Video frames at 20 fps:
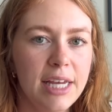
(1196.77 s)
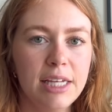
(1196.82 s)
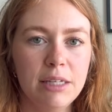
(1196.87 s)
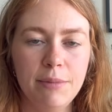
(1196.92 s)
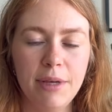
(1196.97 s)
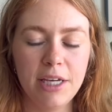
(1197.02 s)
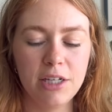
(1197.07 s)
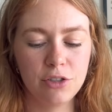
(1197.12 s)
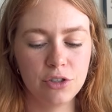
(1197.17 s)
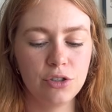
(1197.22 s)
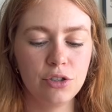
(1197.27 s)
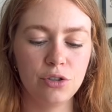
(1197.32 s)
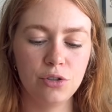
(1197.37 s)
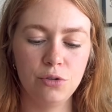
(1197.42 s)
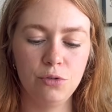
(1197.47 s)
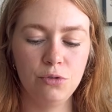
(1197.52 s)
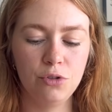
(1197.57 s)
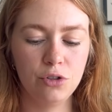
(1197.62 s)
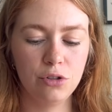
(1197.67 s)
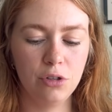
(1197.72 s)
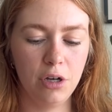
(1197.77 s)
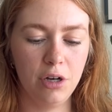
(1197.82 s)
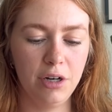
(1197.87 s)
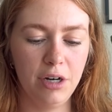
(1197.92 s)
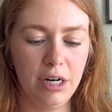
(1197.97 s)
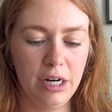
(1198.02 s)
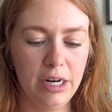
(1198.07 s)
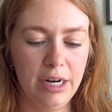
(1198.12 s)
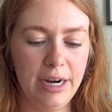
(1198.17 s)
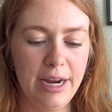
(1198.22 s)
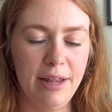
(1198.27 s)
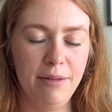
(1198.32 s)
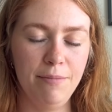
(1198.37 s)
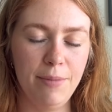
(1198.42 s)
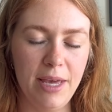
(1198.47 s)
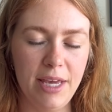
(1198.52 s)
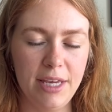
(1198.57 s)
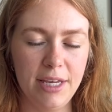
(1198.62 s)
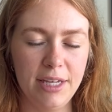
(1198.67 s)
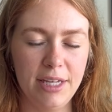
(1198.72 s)
Make it just a scooch longer and
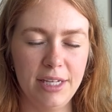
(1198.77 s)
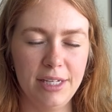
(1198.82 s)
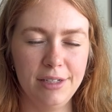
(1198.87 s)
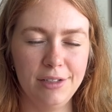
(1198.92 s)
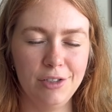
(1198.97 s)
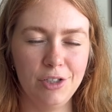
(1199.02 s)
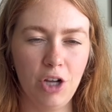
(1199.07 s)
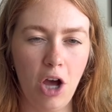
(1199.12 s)
make it